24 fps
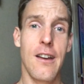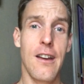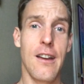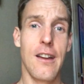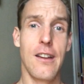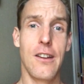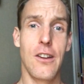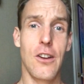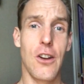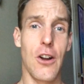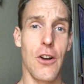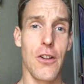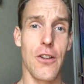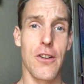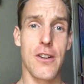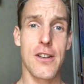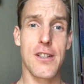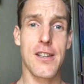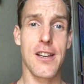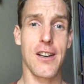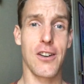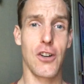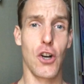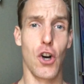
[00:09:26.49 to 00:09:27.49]
And
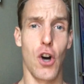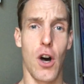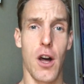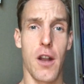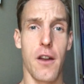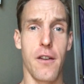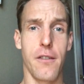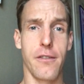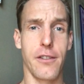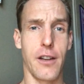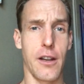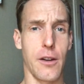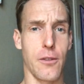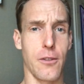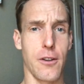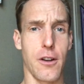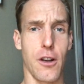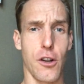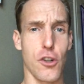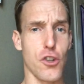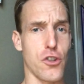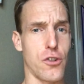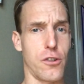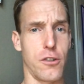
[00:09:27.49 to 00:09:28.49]
there's a lot of
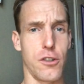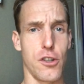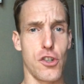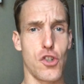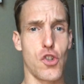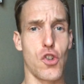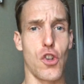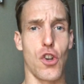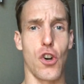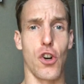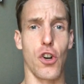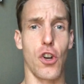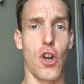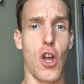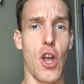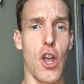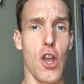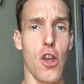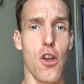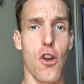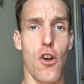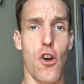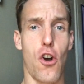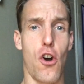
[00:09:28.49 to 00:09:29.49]
reductionalists that are
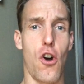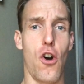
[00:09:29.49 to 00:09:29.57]
like,